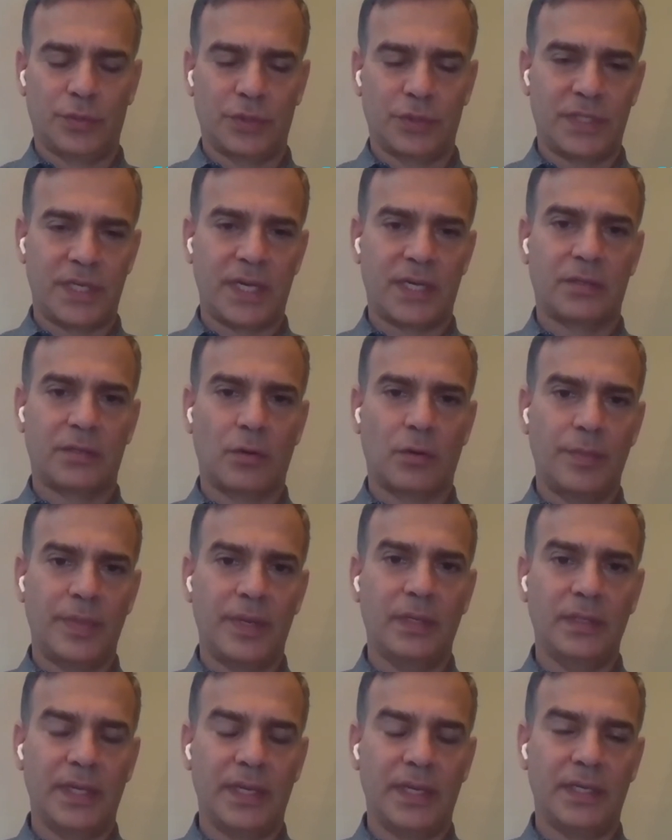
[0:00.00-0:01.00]
protect our
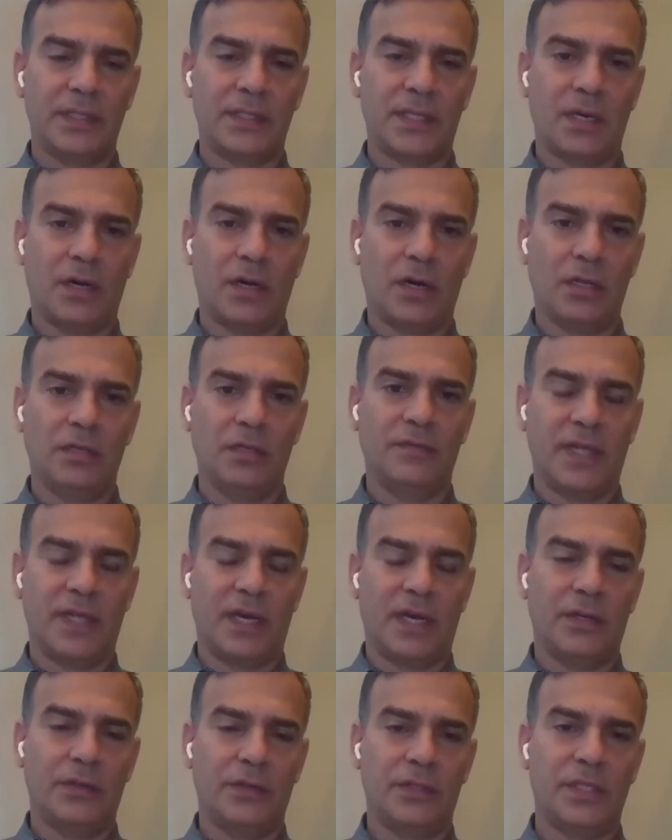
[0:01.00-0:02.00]
buildings and all of the
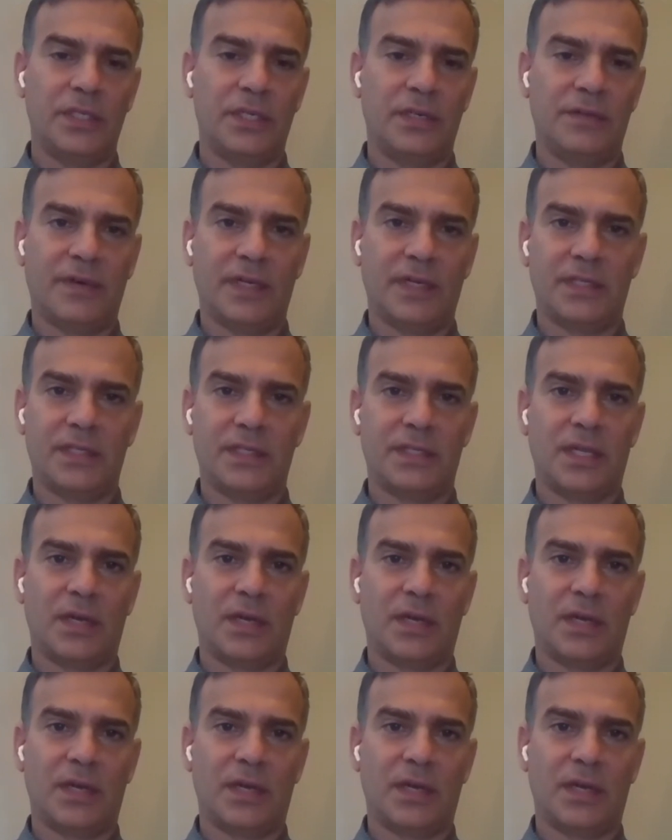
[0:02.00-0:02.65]
IoT devices.